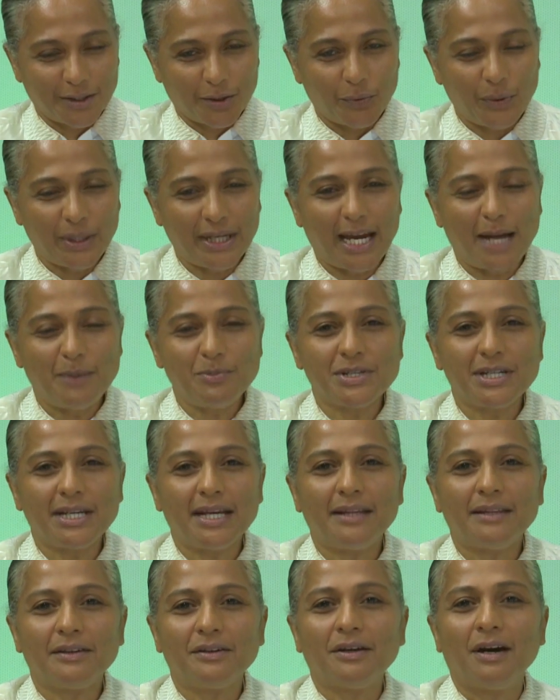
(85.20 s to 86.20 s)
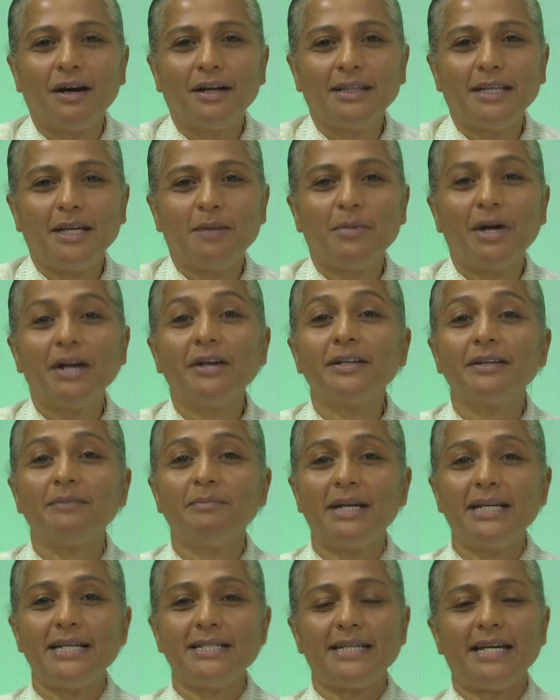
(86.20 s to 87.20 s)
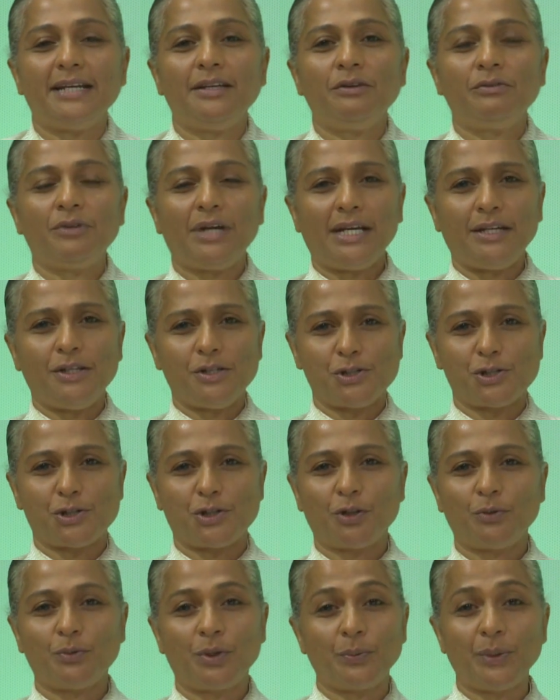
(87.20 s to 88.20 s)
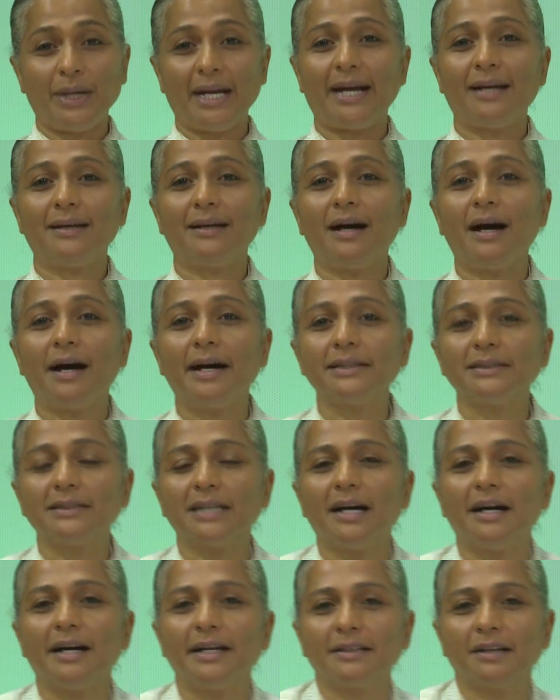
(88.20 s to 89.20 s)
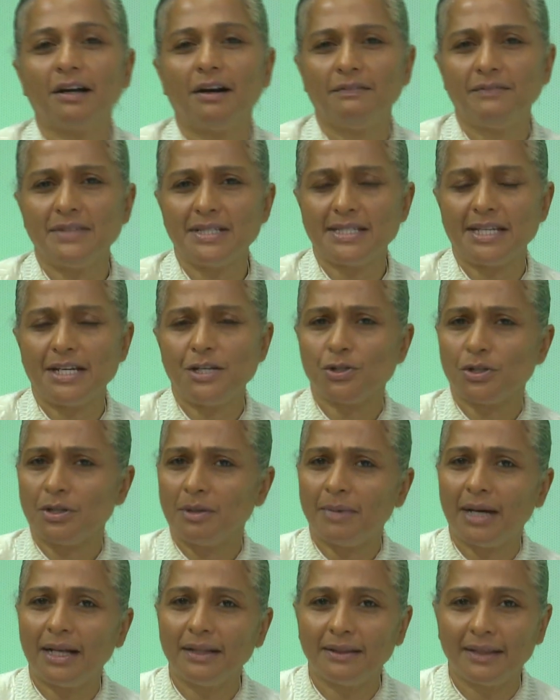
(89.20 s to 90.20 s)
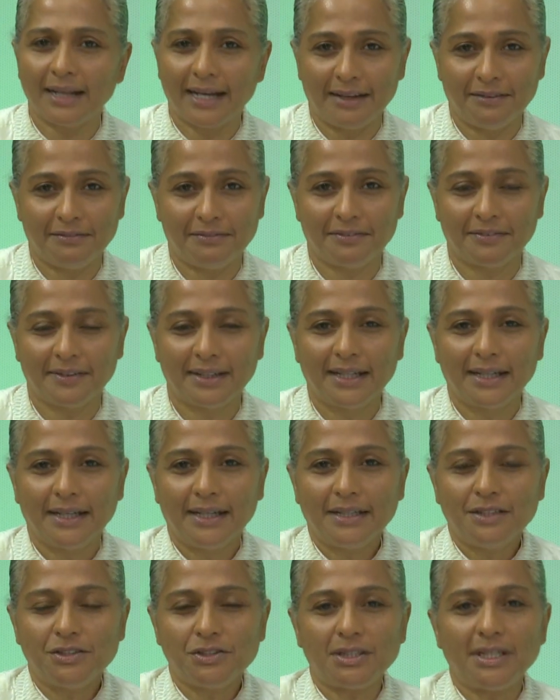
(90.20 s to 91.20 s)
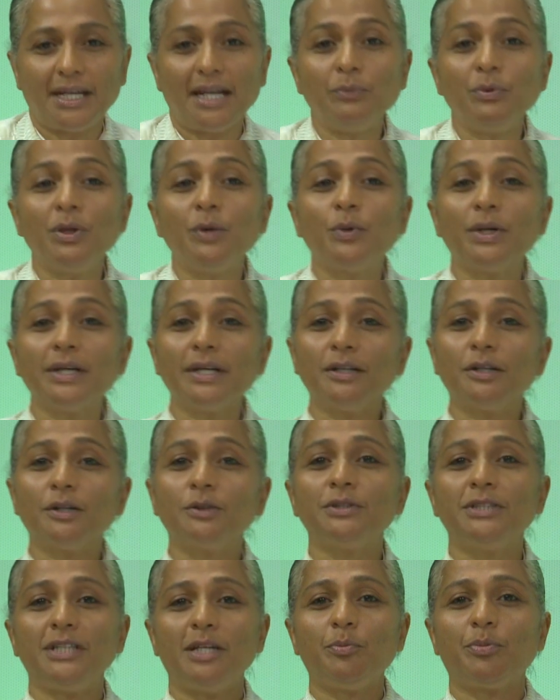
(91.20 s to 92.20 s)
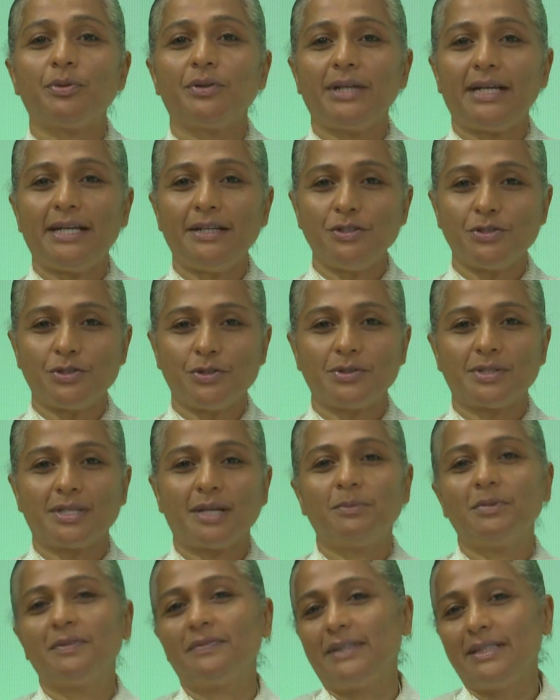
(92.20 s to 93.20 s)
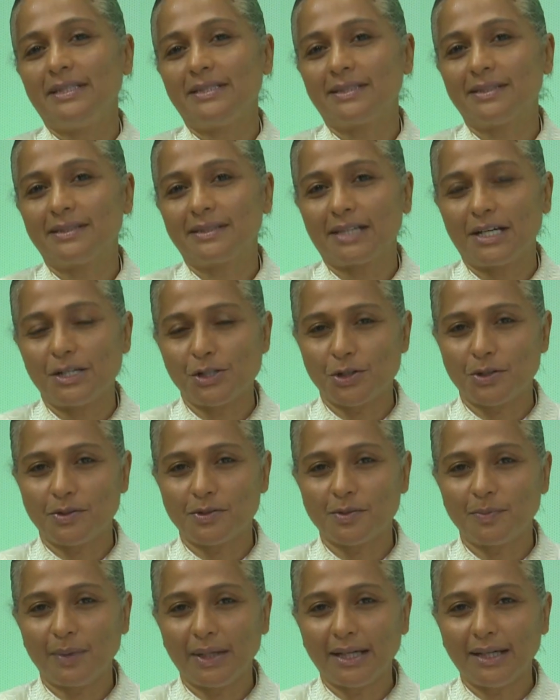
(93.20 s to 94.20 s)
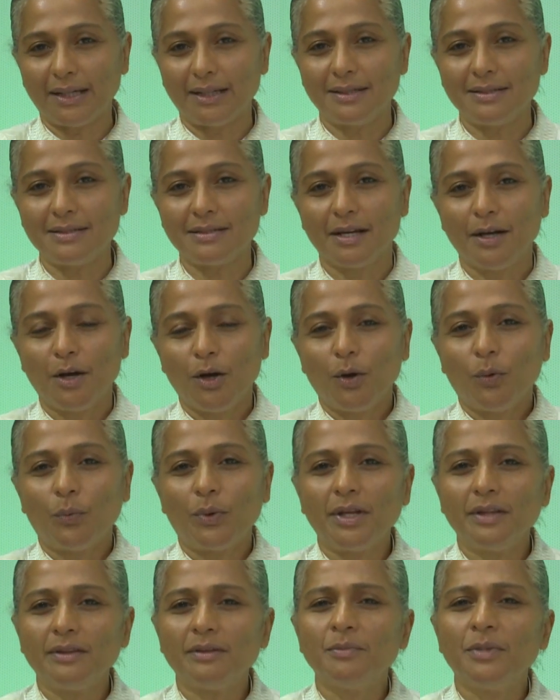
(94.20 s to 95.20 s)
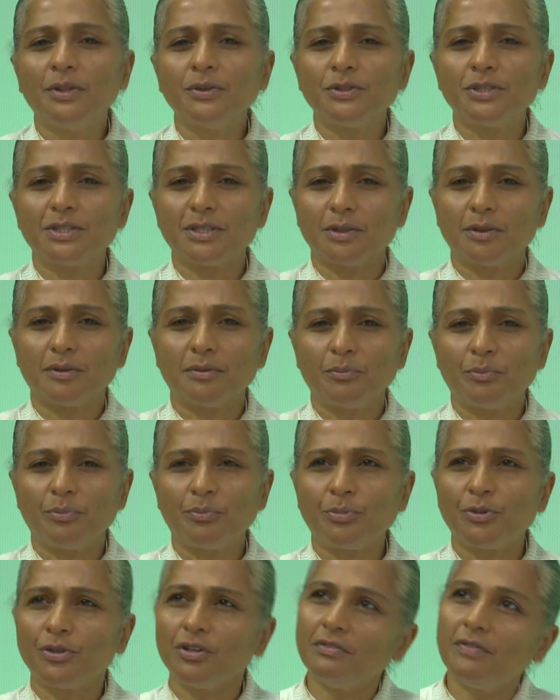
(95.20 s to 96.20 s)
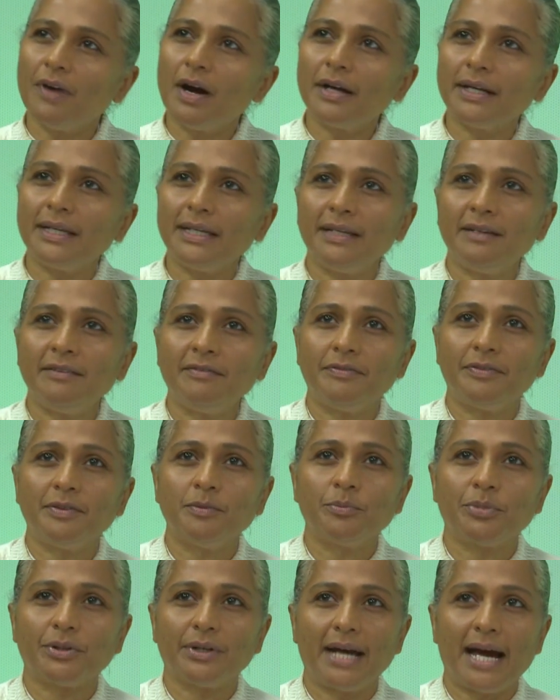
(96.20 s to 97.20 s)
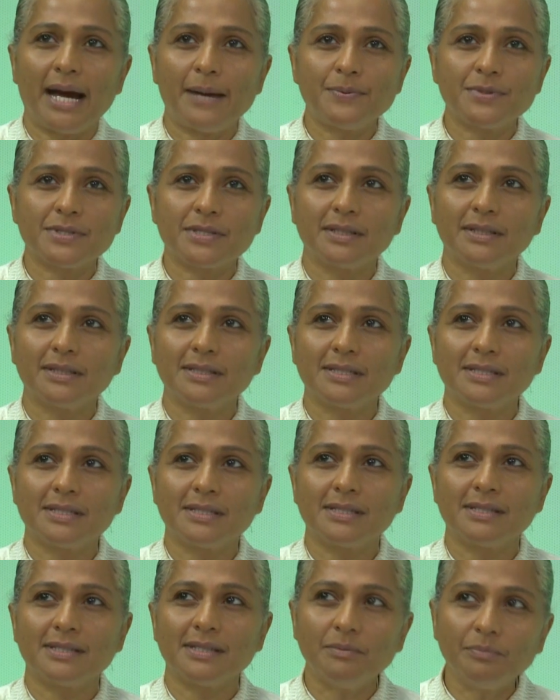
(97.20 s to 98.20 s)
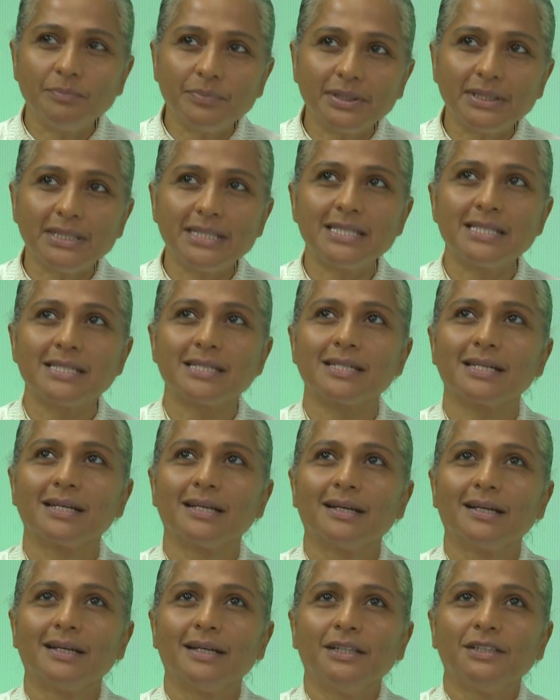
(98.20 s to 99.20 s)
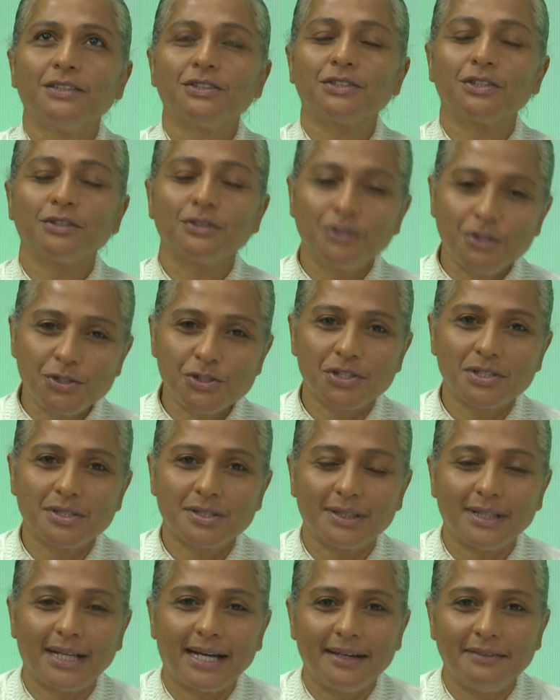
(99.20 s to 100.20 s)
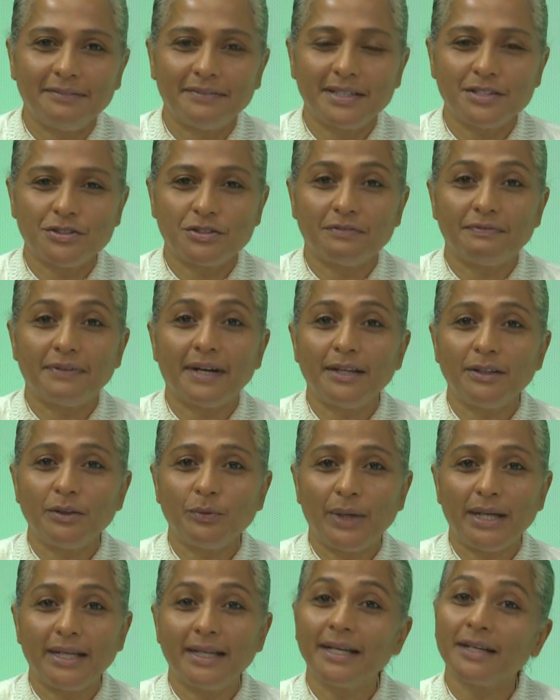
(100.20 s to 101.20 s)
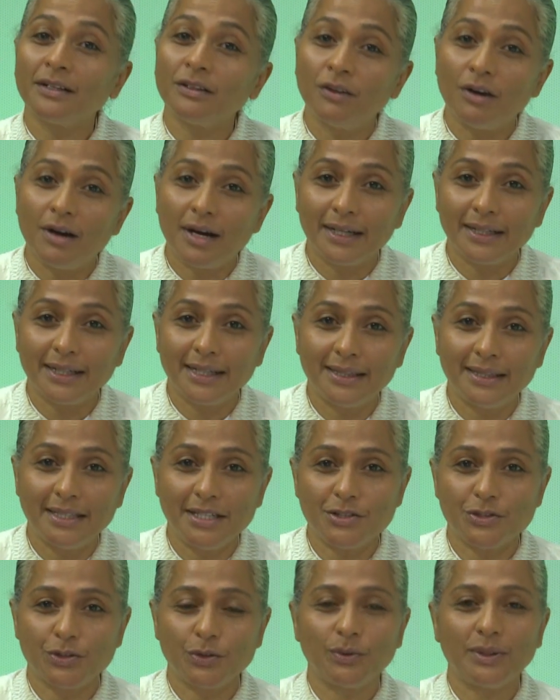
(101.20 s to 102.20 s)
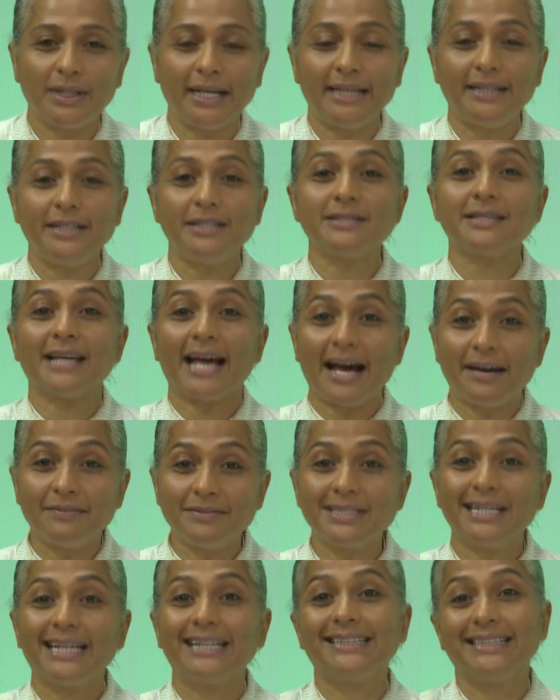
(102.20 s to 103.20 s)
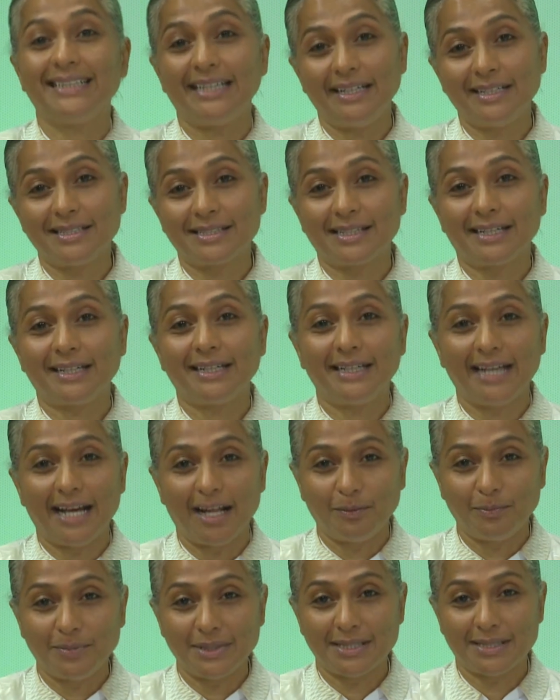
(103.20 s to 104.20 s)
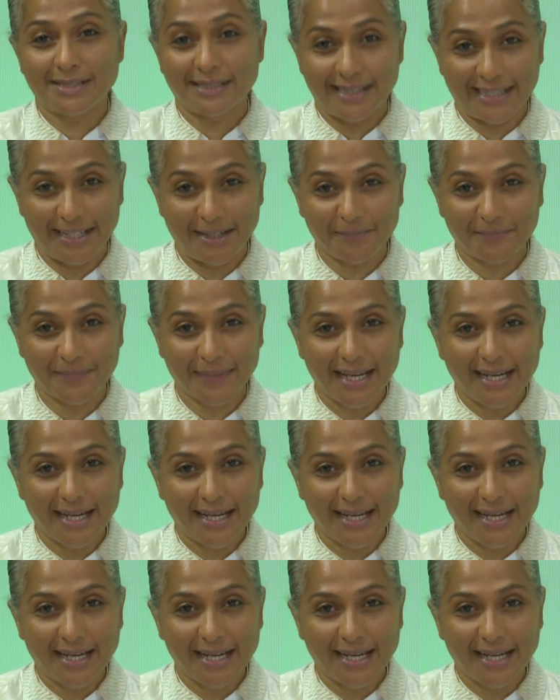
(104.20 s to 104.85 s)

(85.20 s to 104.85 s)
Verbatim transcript: We came together on the America Meditating Radio Show where we had a heart to heart conversation about life. Today we want to go deeper into some of these discussions because one of the most provocative and perhaps the simplest solution to life is to find a way to get along. And these two ladies have techniques that can help us today.